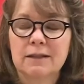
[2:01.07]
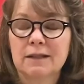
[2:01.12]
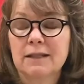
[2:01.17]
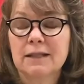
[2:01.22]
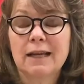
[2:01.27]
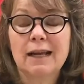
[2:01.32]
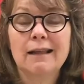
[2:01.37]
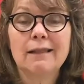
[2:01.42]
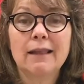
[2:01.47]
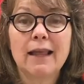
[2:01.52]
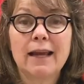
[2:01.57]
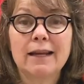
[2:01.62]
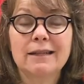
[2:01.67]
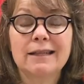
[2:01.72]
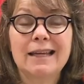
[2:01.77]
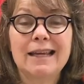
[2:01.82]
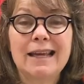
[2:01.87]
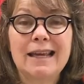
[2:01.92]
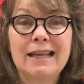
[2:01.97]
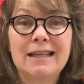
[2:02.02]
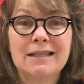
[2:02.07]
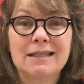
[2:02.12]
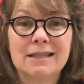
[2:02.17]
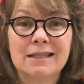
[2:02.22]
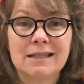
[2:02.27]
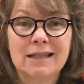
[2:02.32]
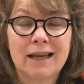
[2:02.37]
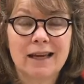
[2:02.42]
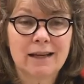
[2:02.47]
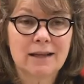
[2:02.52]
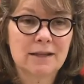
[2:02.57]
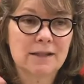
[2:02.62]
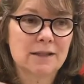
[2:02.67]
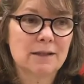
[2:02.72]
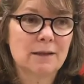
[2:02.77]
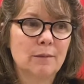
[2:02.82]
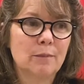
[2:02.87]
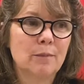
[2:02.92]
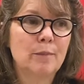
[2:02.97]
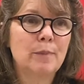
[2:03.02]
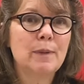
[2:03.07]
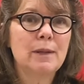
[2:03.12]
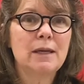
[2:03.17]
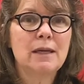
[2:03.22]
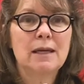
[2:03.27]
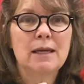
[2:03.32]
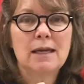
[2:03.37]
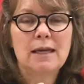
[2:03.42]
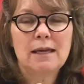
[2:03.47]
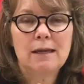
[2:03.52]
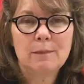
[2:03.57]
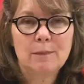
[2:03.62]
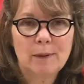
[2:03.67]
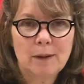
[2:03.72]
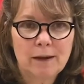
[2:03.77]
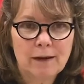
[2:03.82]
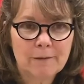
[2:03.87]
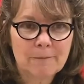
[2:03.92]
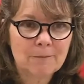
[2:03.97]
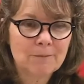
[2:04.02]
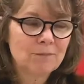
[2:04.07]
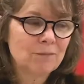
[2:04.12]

collecting insects, beekeeping.